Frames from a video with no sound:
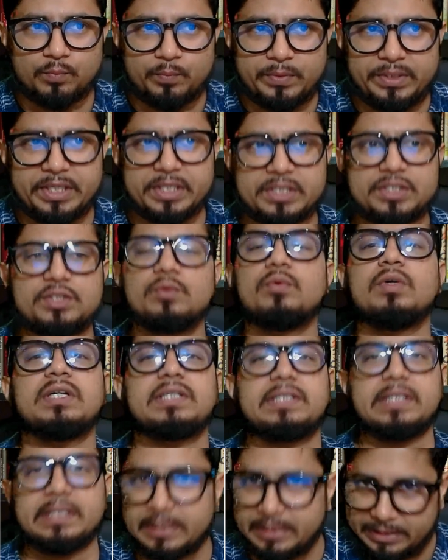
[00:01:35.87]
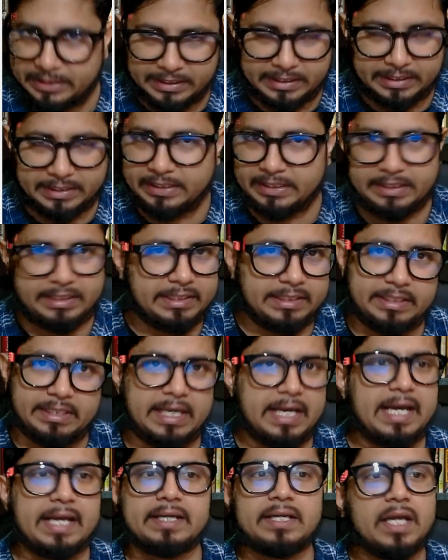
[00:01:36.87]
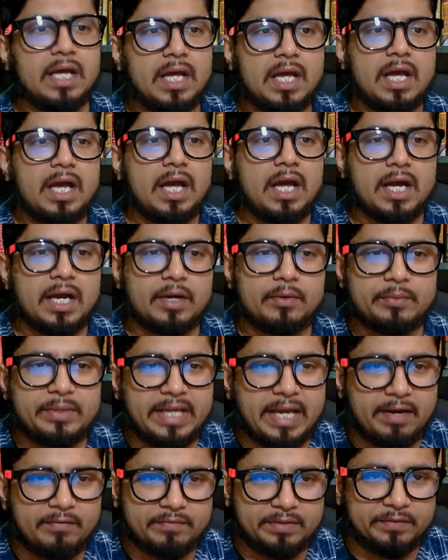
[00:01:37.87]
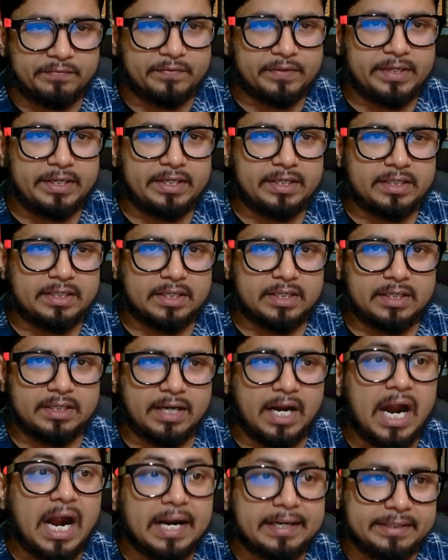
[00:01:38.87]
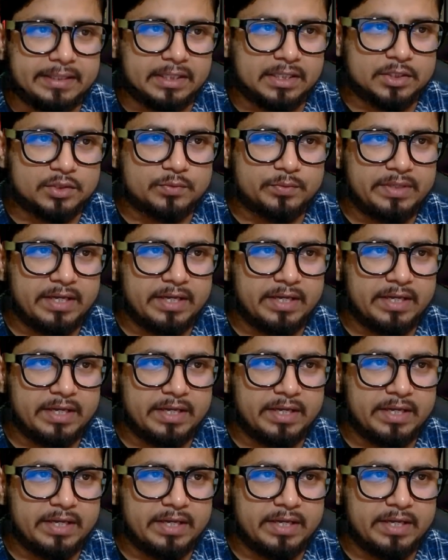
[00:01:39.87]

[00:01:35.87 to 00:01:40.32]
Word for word: PhD worth it in, in India, and uh, we have different uh, articles.